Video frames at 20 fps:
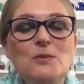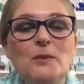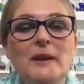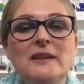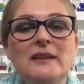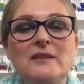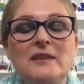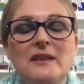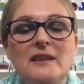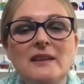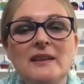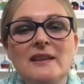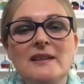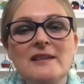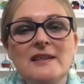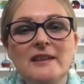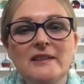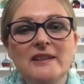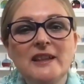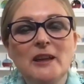one of the
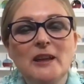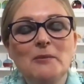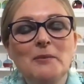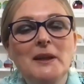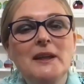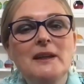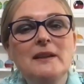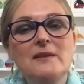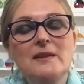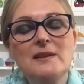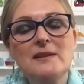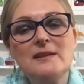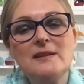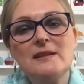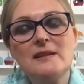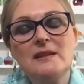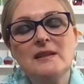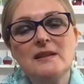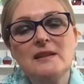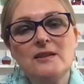things that have come out of
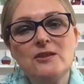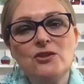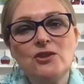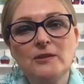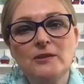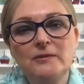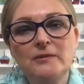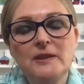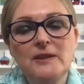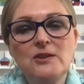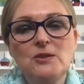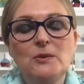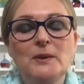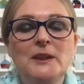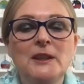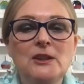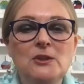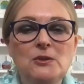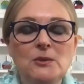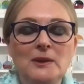this this shift, this
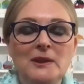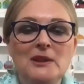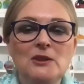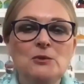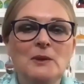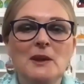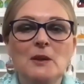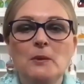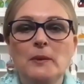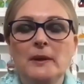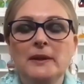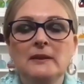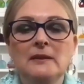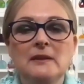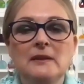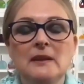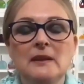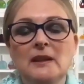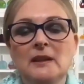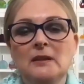2020,
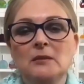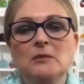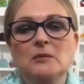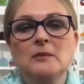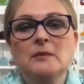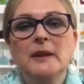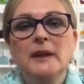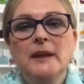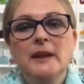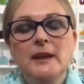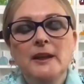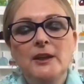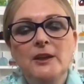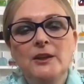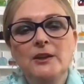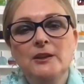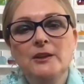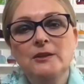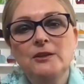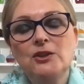21, um, you
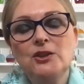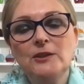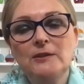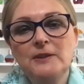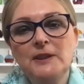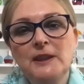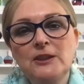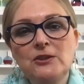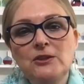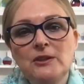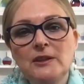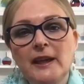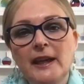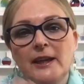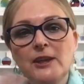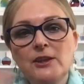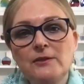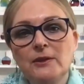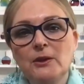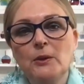know, shift into the
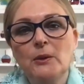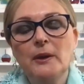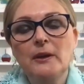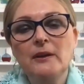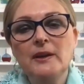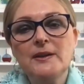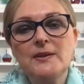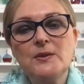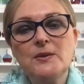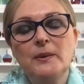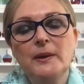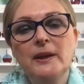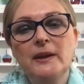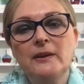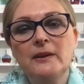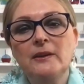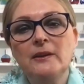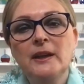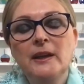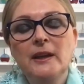age of Aquarius,
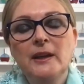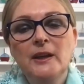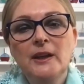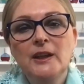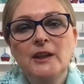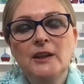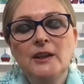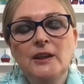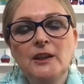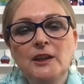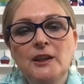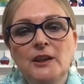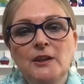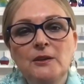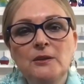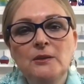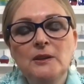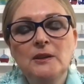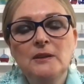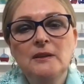where you
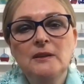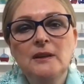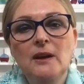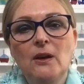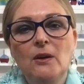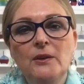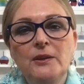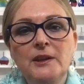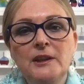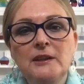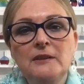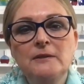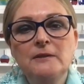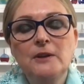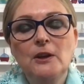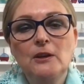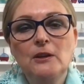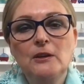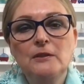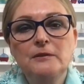know the whole thing of,
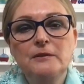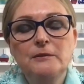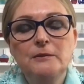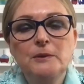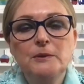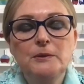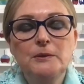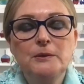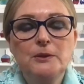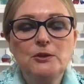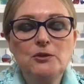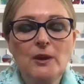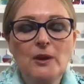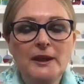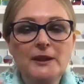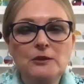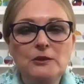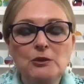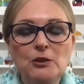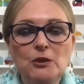of
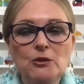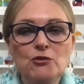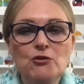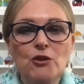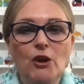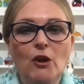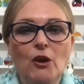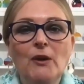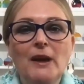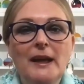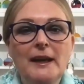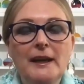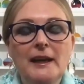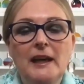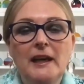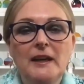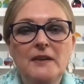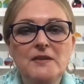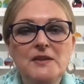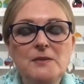trying to control our
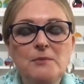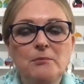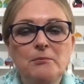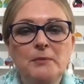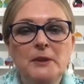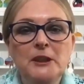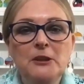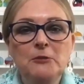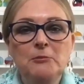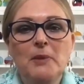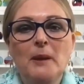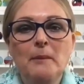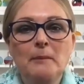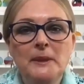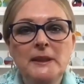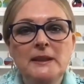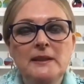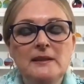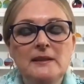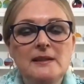lives minute by
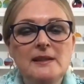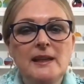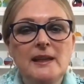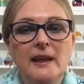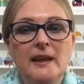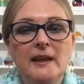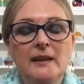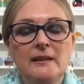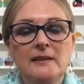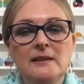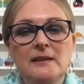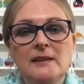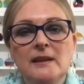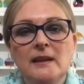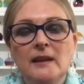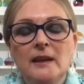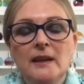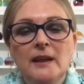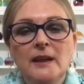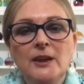minute and
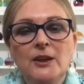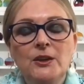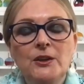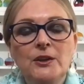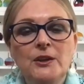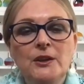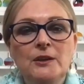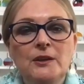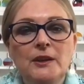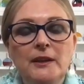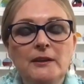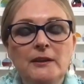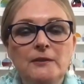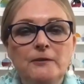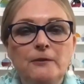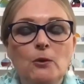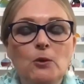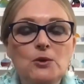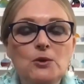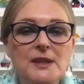you know and
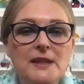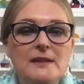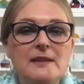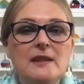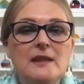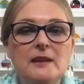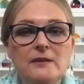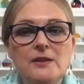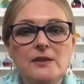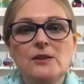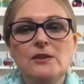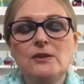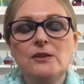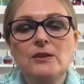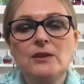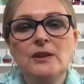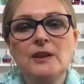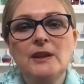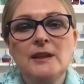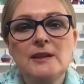force ourselves to do
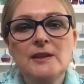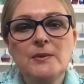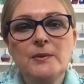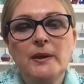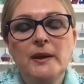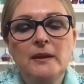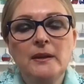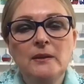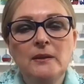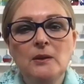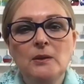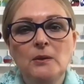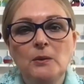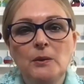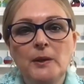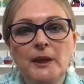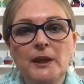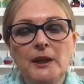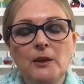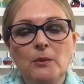things when
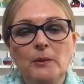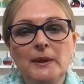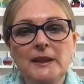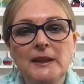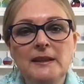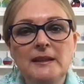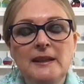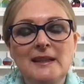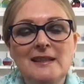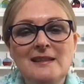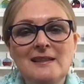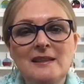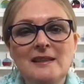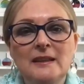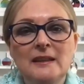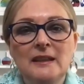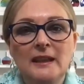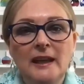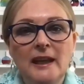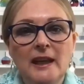you know when it isn't
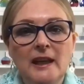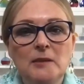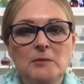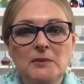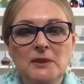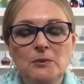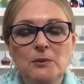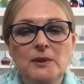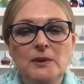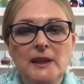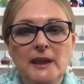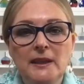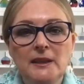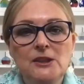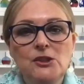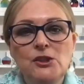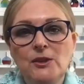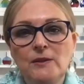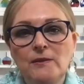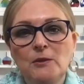in alignment with the
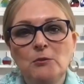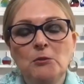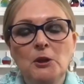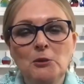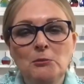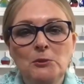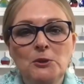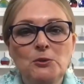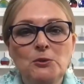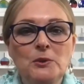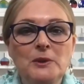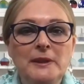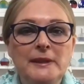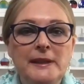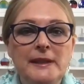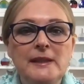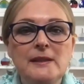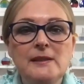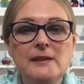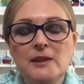energy of the moment or the
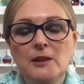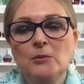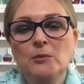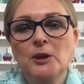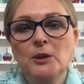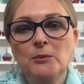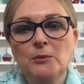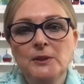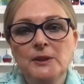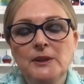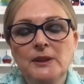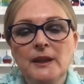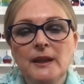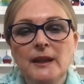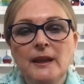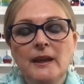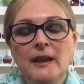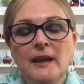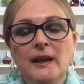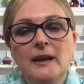needs of the moment
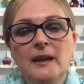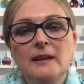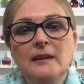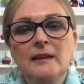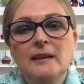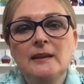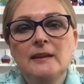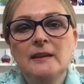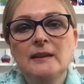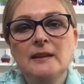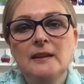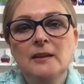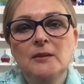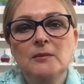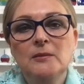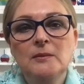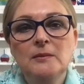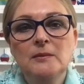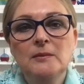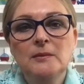yeah i think
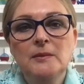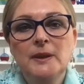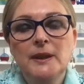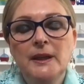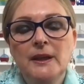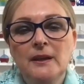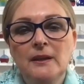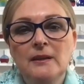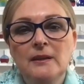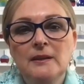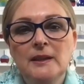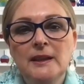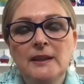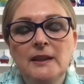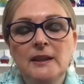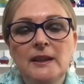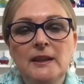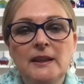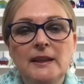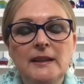um yeah and
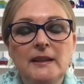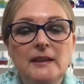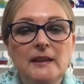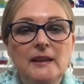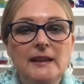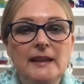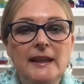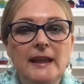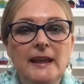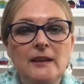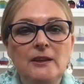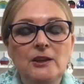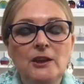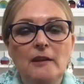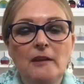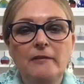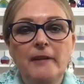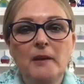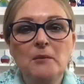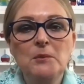and, and again you know
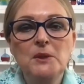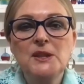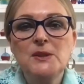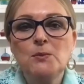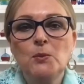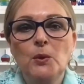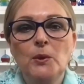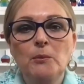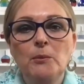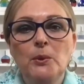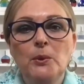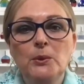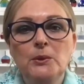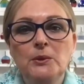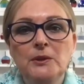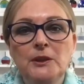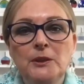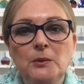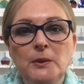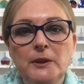family is more
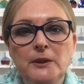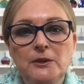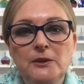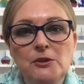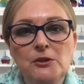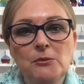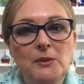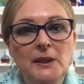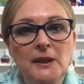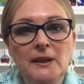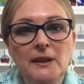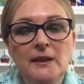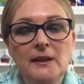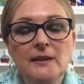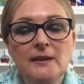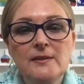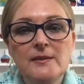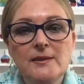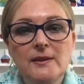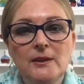important than work to me
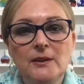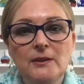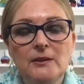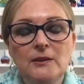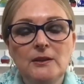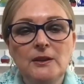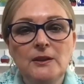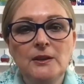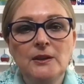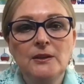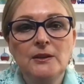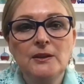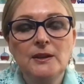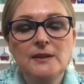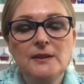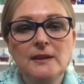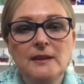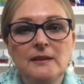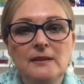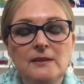so you know it,
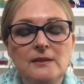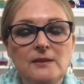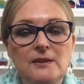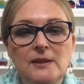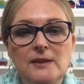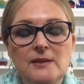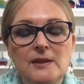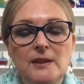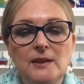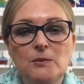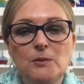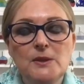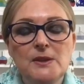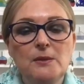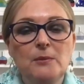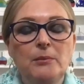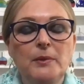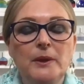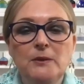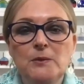it's just it was
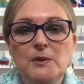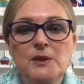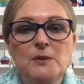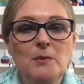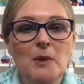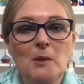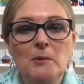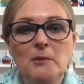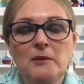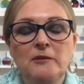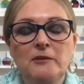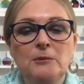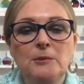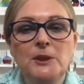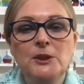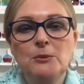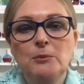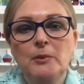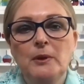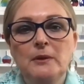a it was a moment for me
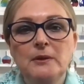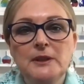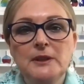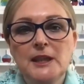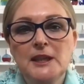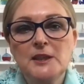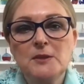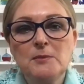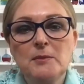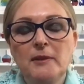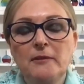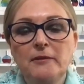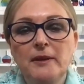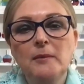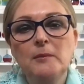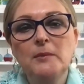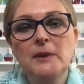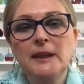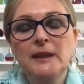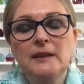to prioritize my
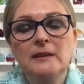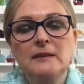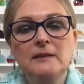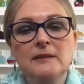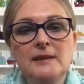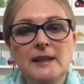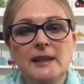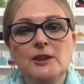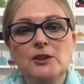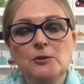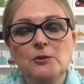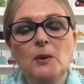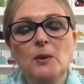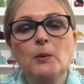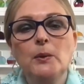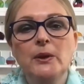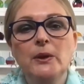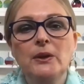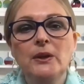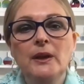family and say to my
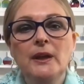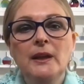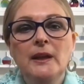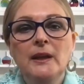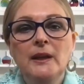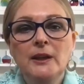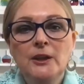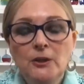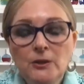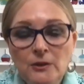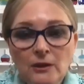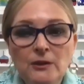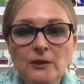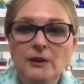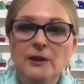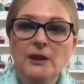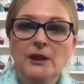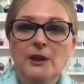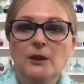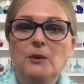work you're not going
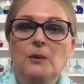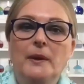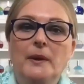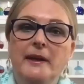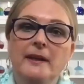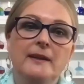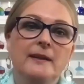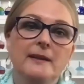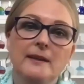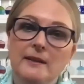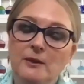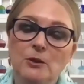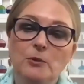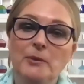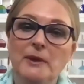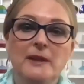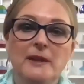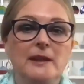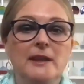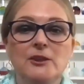to go away you'll
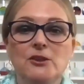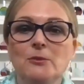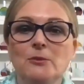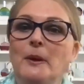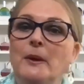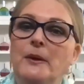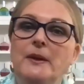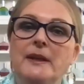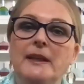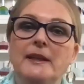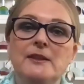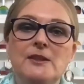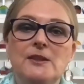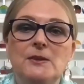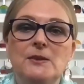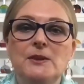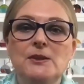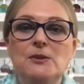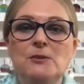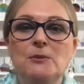be there tomorrow let's
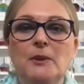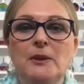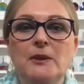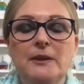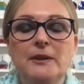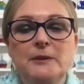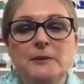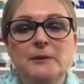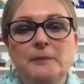do it tomorrow